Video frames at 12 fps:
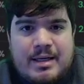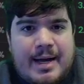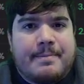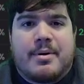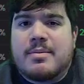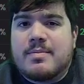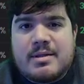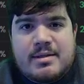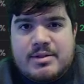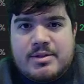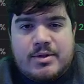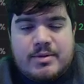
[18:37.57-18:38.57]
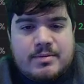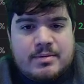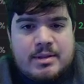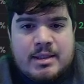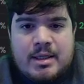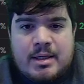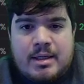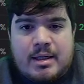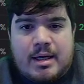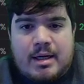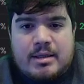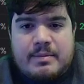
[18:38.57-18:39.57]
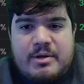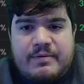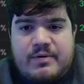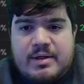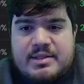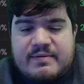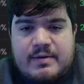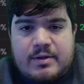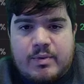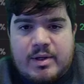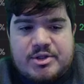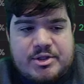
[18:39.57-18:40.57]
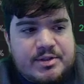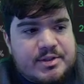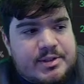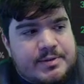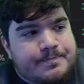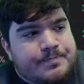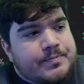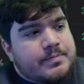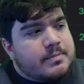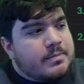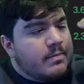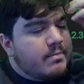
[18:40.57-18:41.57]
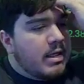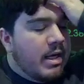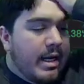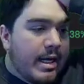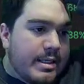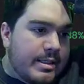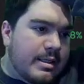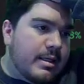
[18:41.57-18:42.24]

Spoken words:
I'm public, so let me know if you guys have any questions. And